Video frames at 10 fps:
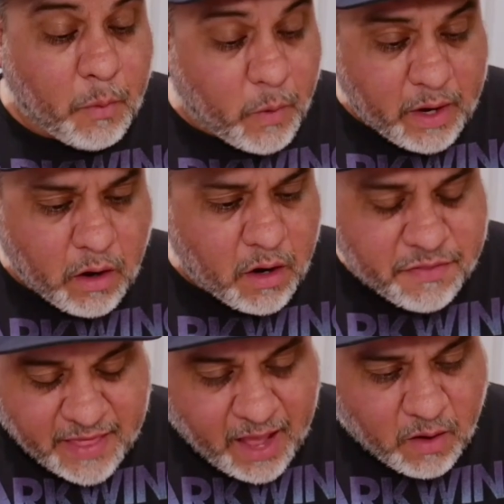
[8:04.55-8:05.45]
where art
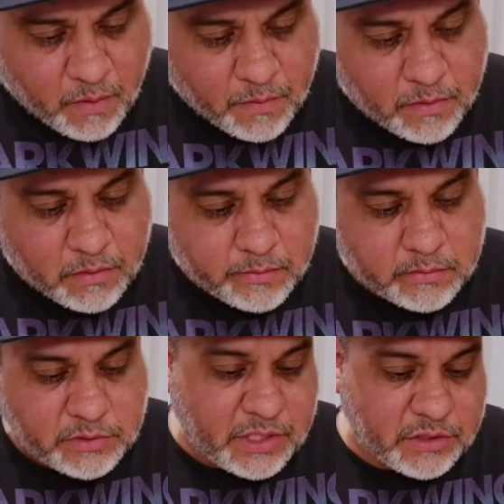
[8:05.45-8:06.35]
thou?
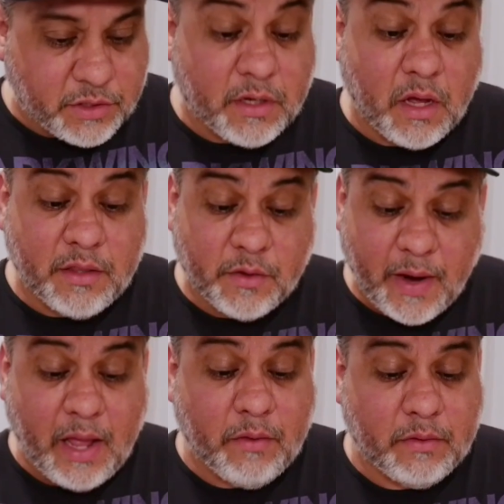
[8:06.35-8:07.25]
Just look on the
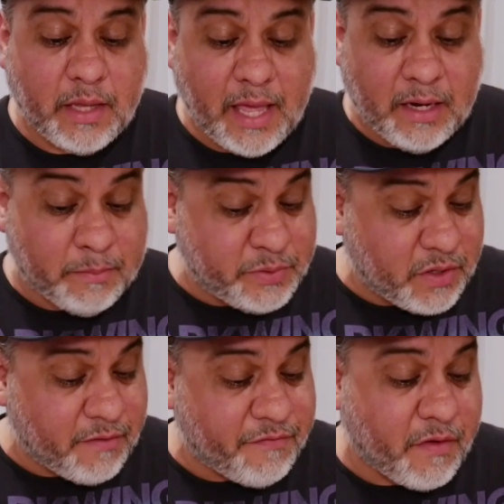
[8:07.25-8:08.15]
ground and
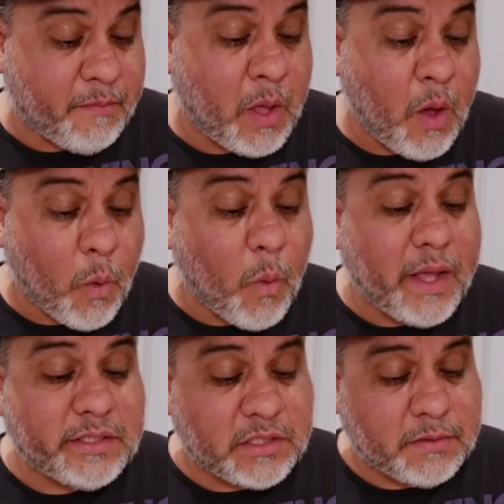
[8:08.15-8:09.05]
observe from
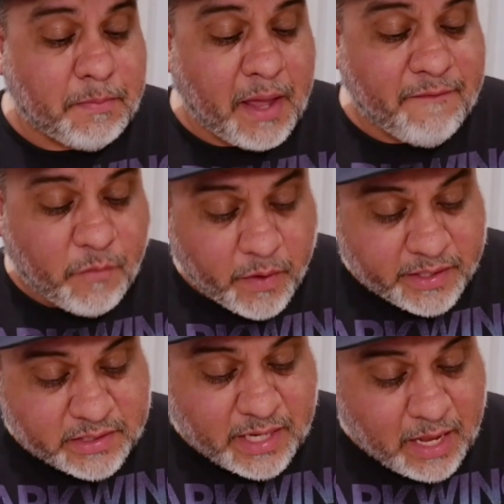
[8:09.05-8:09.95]
whence my
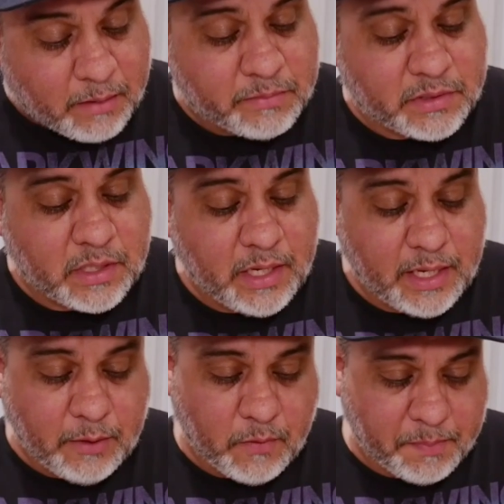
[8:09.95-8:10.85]
voice comes,
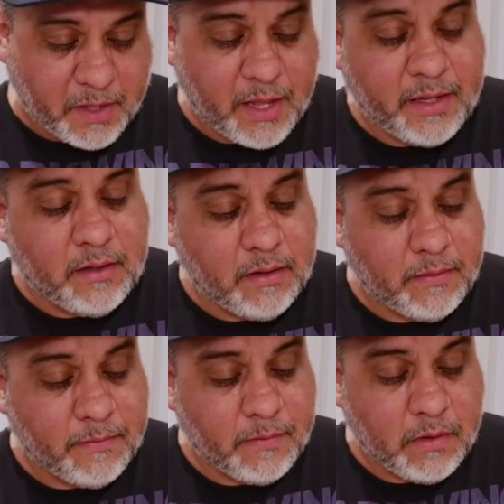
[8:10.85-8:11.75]
he replied.
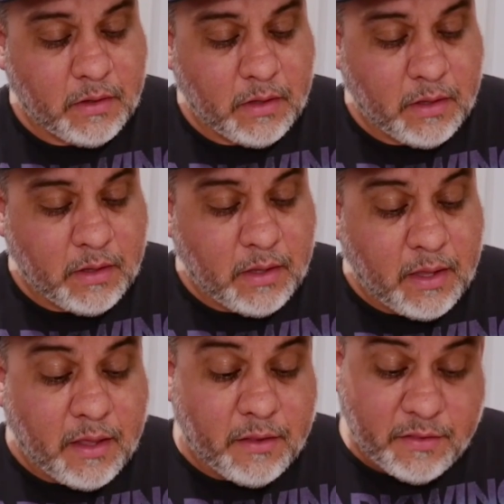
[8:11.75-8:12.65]

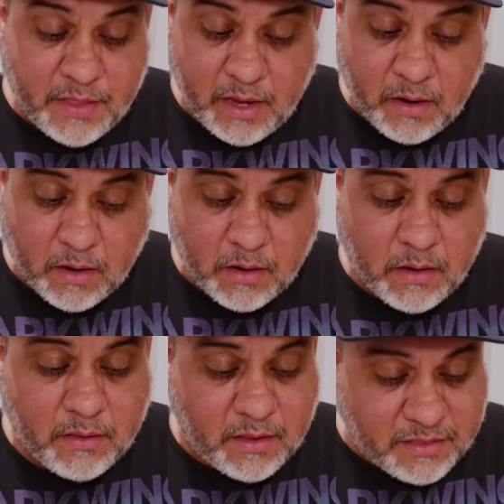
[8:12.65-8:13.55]
There
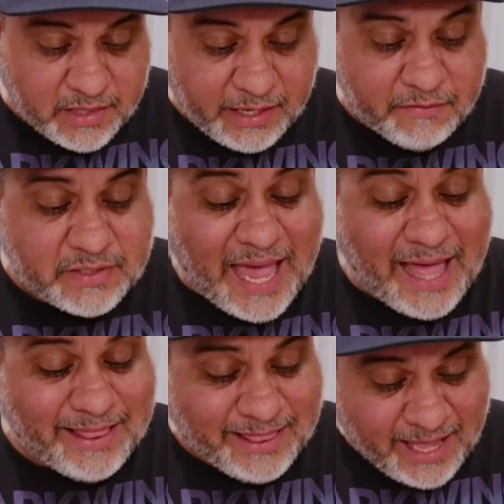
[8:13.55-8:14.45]
the thieves
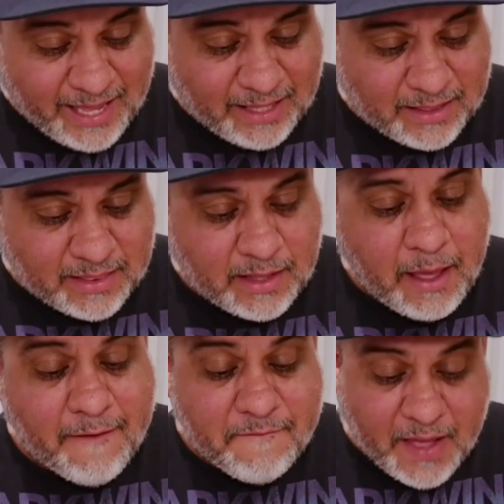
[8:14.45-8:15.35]
at length
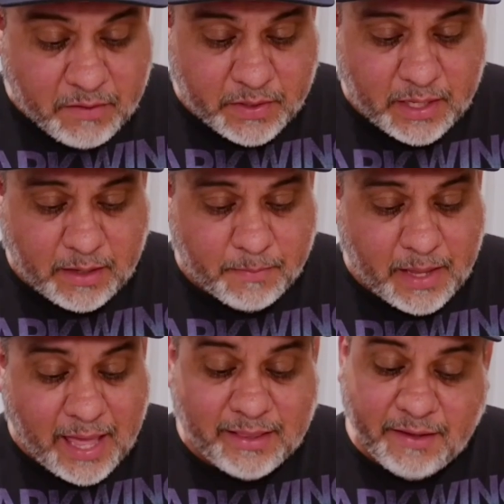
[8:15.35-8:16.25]
found him
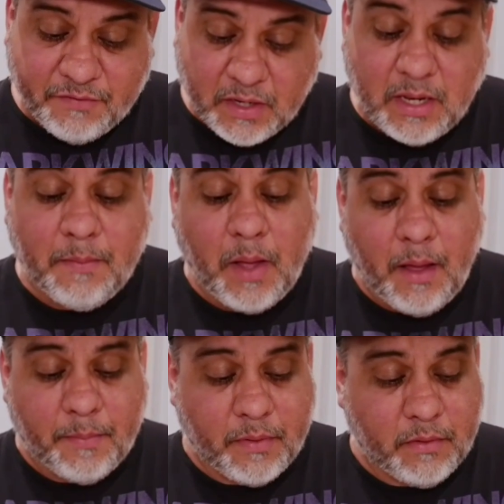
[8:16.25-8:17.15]
and lifted him
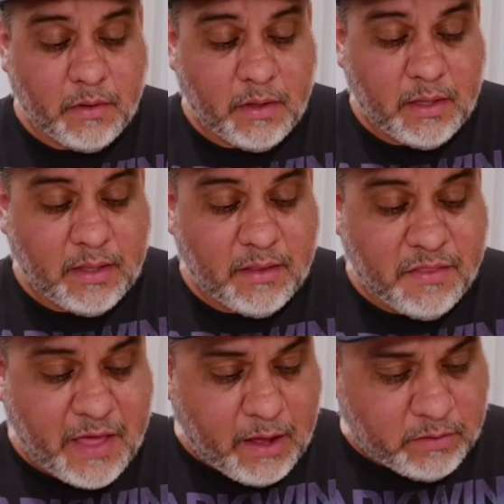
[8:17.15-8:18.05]
up.
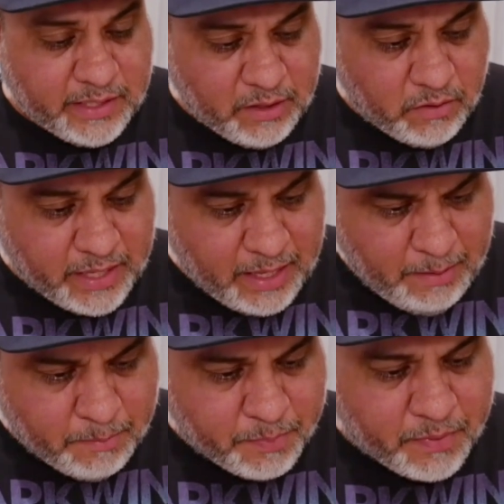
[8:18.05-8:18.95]
Thou little
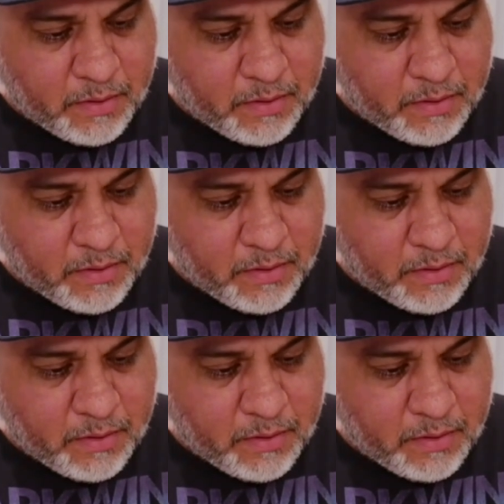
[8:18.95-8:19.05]
imp,